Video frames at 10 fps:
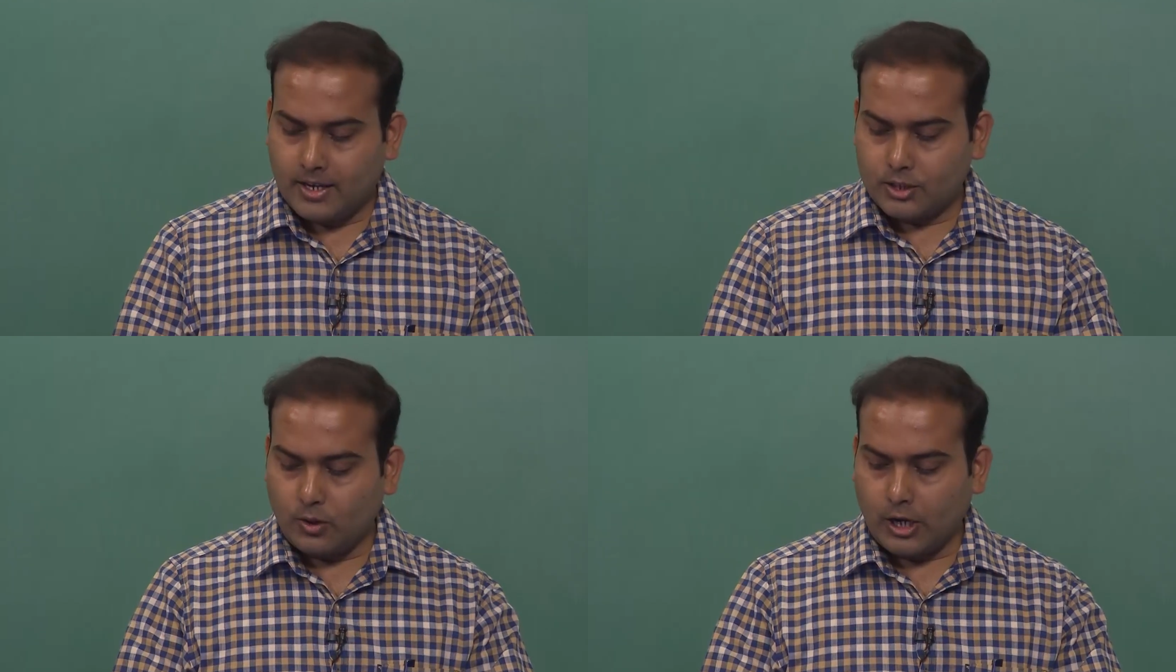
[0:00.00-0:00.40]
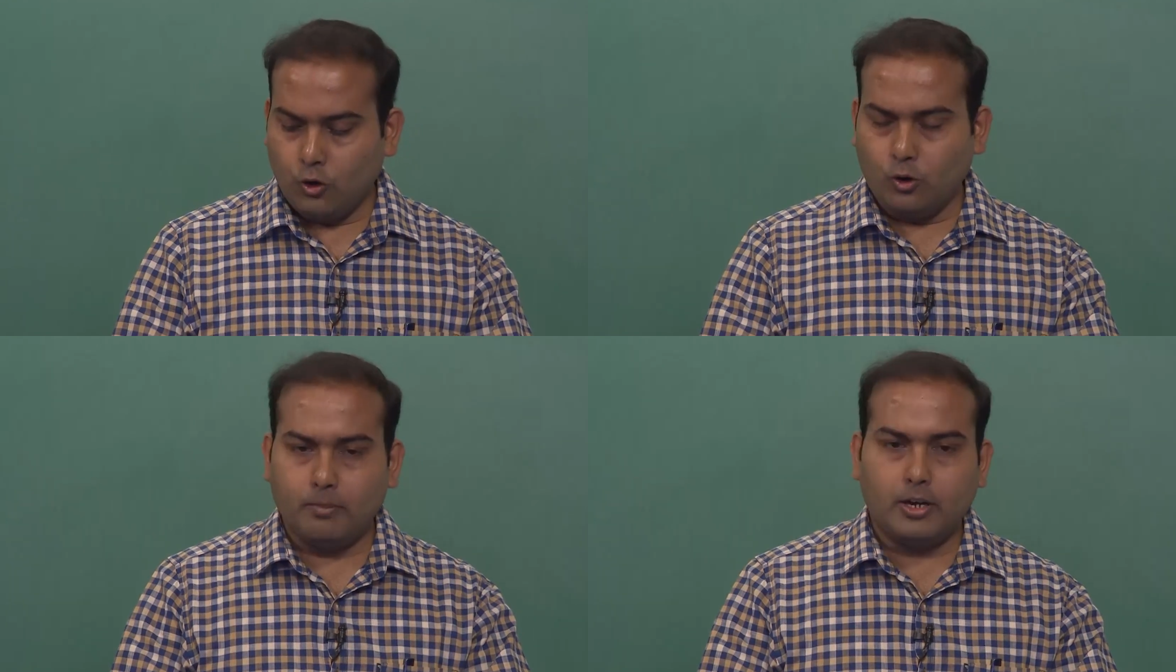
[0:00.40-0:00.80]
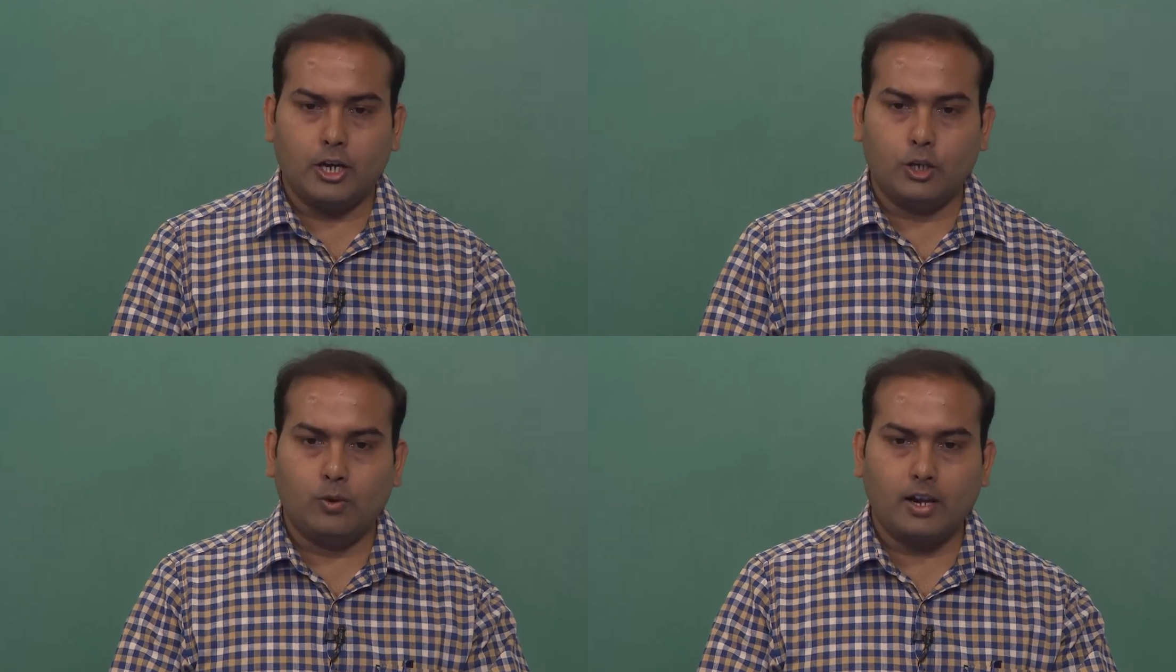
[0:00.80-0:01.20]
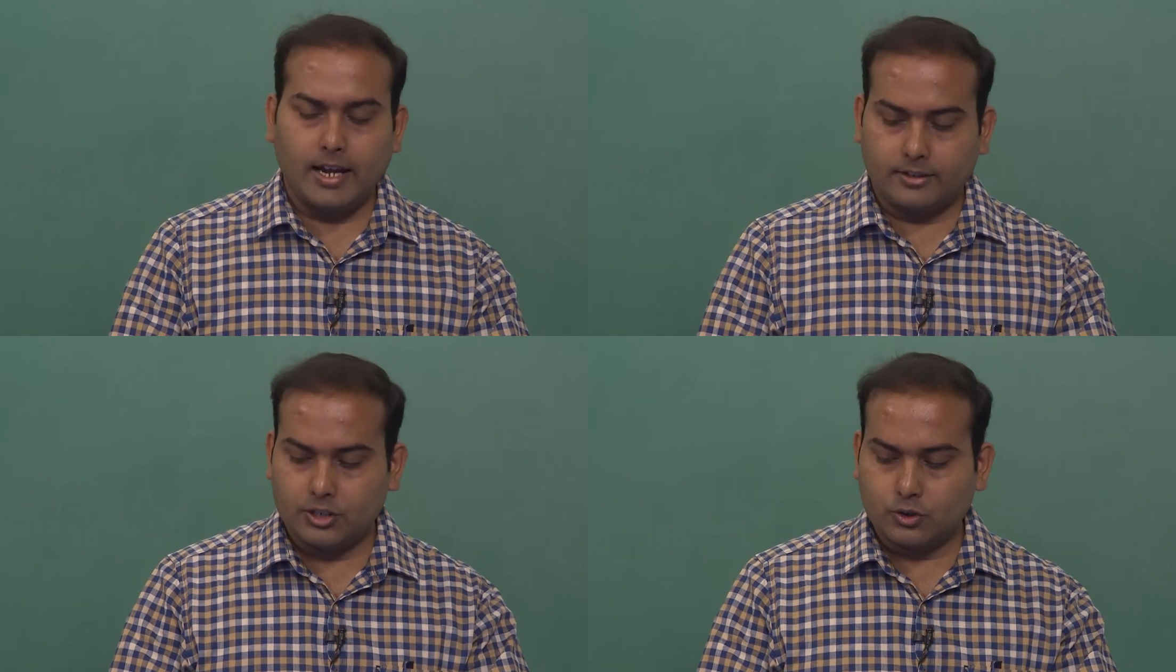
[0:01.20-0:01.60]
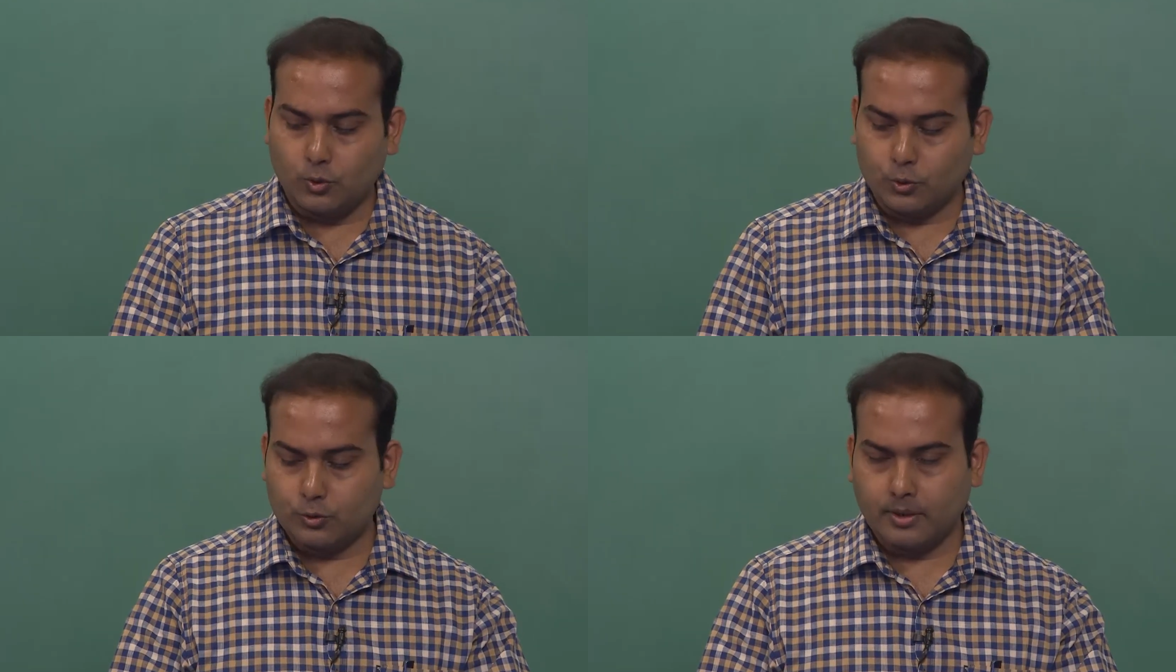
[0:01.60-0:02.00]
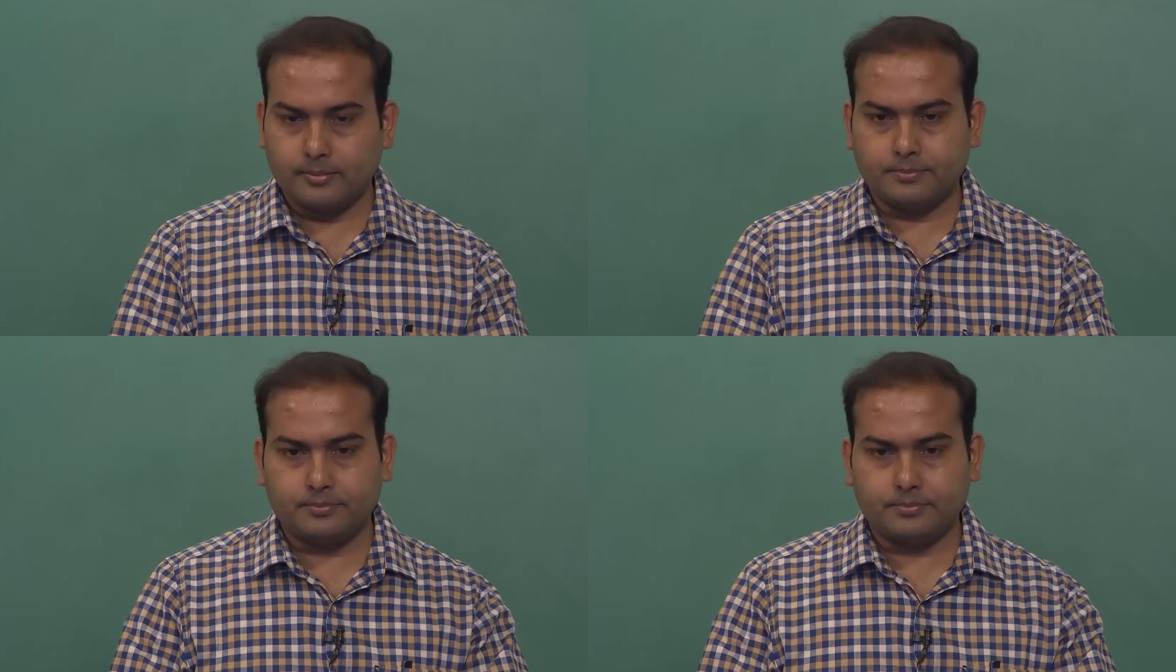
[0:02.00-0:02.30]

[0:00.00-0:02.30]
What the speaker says: So, I hope you will like this course.